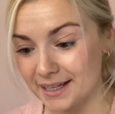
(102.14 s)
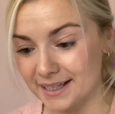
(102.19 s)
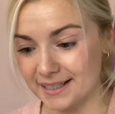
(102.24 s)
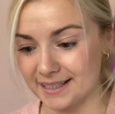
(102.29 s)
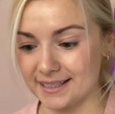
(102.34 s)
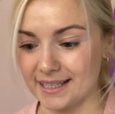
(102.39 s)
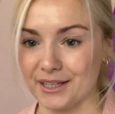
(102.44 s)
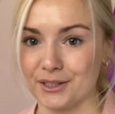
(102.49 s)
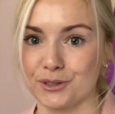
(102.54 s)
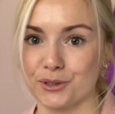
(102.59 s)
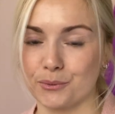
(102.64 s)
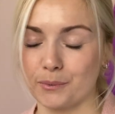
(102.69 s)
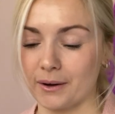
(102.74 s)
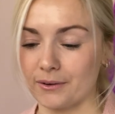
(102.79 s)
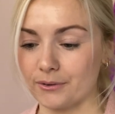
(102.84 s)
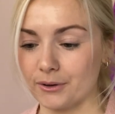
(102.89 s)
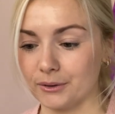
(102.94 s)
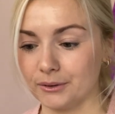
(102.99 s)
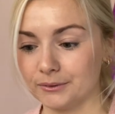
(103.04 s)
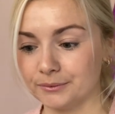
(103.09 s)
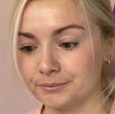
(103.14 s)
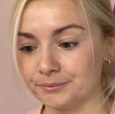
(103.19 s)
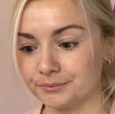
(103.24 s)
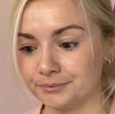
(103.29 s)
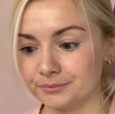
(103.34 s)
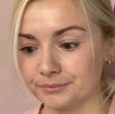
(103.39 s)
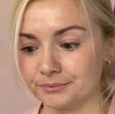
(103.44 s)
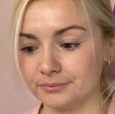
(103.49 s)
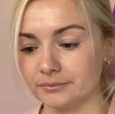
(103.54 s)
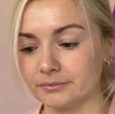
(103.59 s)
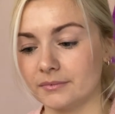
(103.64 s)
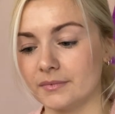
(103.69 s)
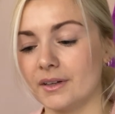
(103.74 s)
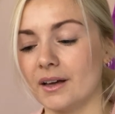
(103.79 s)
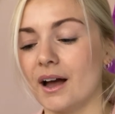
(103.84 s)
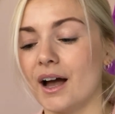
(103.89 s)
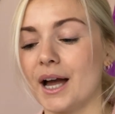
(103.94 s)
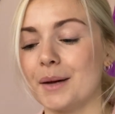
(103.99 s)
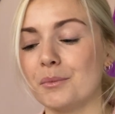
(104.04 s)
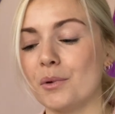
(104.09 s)
said Squirrel.
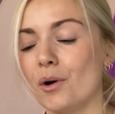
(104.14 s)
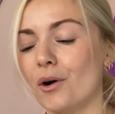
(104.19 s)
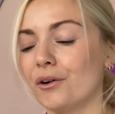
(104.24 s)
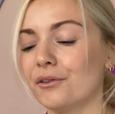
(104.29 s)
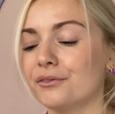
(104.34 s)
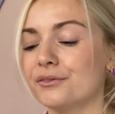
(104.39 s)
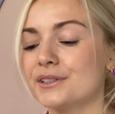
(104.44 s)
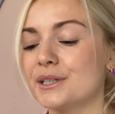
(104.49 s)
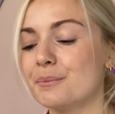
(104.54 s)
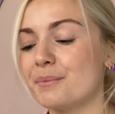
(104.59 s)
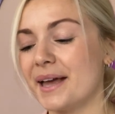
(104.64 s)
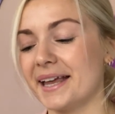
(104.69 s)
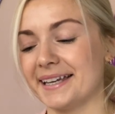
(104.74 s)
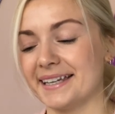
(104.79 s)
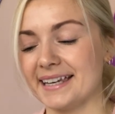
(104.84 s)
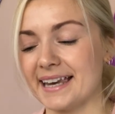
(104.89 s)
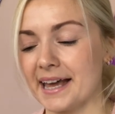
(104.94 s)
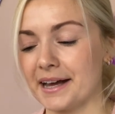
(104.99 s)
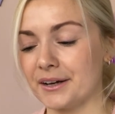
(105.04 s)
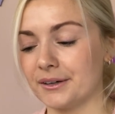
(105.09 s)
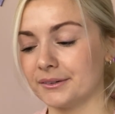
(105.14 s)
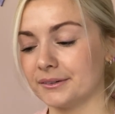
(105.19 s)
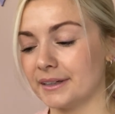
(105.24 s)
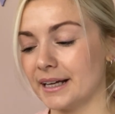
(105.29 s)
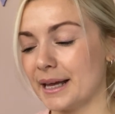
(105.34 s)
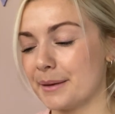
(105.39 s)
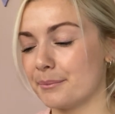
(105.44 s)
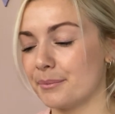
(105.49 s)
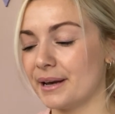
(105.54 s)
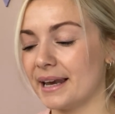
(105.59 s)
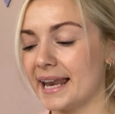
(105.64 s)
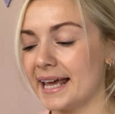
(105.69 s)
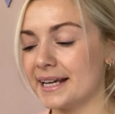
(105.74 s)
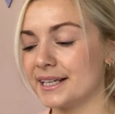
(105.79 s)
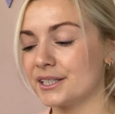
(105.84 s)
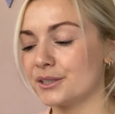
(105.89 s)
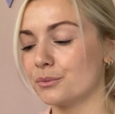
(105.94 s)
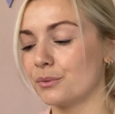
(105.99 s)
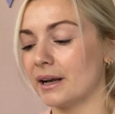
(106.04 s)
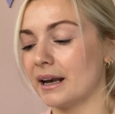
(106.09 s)
I'm off to bed now, a
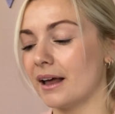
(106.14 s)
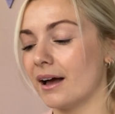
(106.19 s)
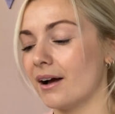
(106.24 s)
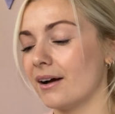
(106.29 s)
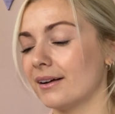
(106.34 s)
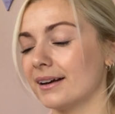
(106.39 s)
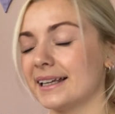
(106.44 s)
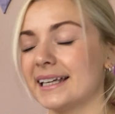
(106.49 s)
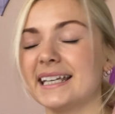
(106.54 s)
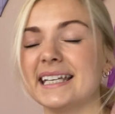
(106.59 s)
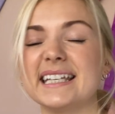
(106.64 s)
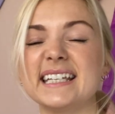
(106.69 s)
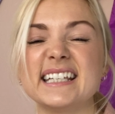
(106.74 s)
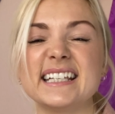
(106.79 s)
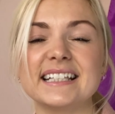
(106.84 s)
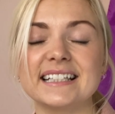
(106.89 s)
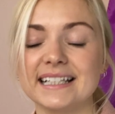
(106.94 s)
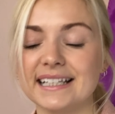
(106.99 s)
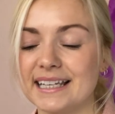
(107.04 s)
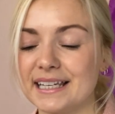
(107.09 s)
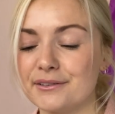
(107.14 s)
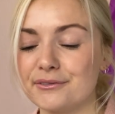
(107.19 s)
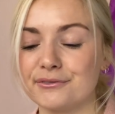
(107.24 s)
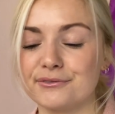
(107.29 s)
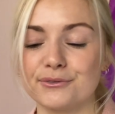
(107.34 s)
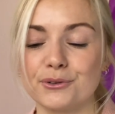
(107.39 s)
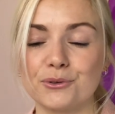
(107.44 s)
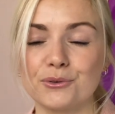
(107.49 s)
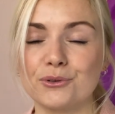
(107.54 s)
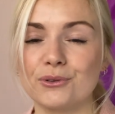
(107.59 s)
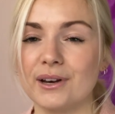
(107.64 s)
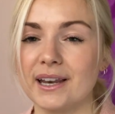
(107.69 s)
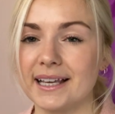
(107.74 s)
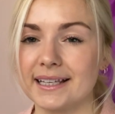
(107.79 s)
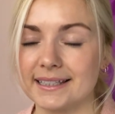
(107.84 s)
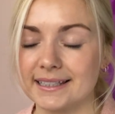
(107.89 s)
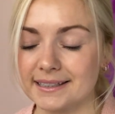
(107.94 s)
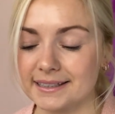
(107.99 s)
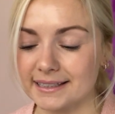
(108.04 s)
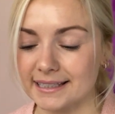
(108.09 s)
place where I'll easily fall
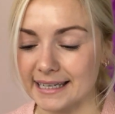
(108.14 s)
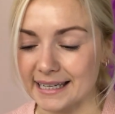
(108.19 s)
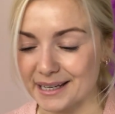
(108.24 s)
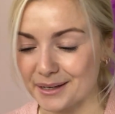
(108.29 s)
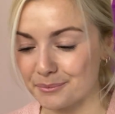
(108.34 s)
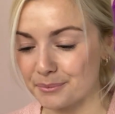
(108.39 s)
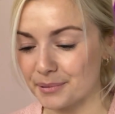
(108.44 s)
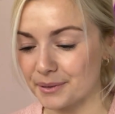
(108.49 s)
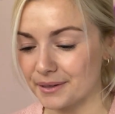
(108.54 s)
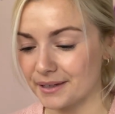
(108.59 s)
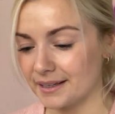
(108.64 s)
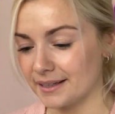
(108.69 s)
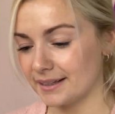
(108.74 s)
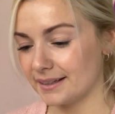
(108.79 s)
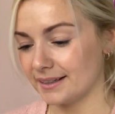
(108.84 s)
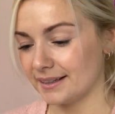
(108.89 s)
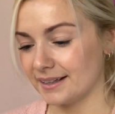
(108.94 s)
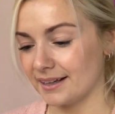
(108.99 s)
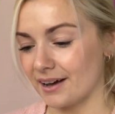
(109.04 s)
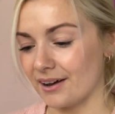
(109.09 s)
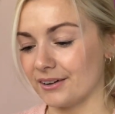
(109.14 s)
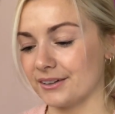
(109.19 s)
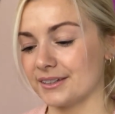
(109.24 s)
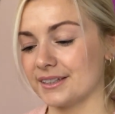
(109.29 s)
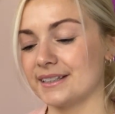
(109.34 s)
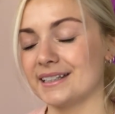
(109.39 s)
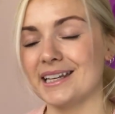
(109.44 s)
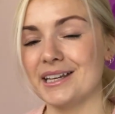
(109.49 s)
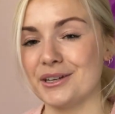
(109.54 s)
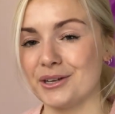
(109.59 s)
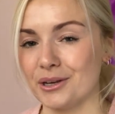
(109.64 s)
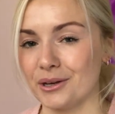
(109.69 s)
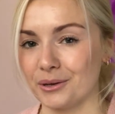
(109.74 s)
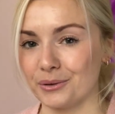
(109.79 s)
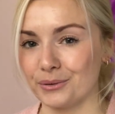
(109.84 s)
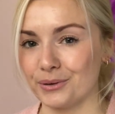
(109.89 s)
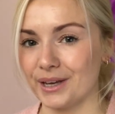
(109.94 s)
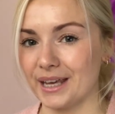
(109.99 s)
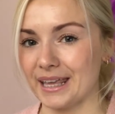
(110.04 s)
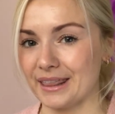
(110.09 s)
asleep. I'll see you
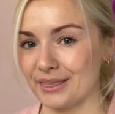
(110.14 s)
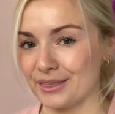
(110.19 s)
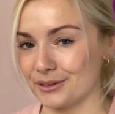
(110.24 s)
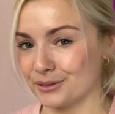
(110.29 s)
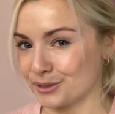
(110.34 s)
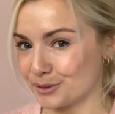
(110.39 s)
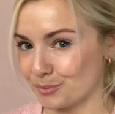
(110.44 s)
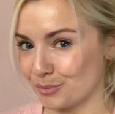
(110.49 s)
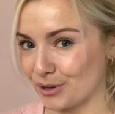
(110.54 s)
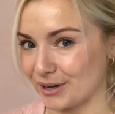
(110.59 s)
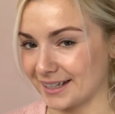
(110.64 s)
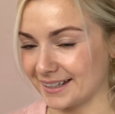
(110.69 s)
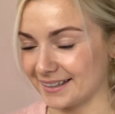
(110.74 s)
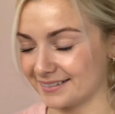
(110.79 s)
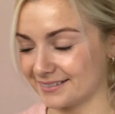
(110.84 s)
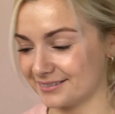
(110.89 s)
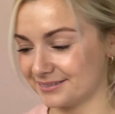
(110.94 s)
in the spring.